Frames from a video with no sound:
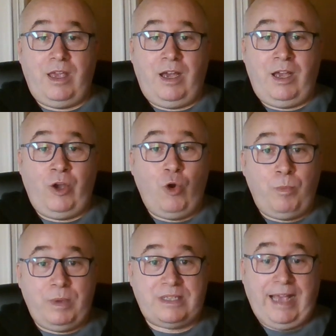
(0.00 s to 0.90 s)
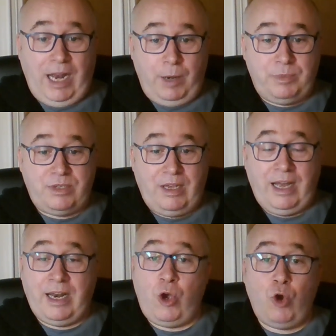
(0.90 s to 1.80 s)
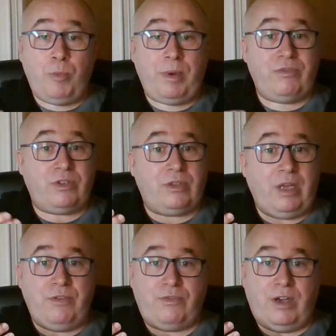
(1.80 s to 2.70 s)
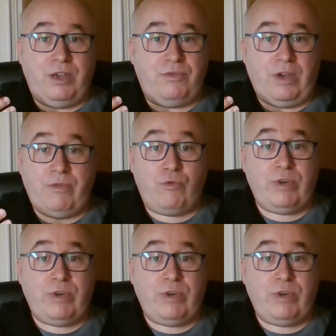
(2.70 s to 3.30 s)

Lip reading: I hope it's helped, and I hope I've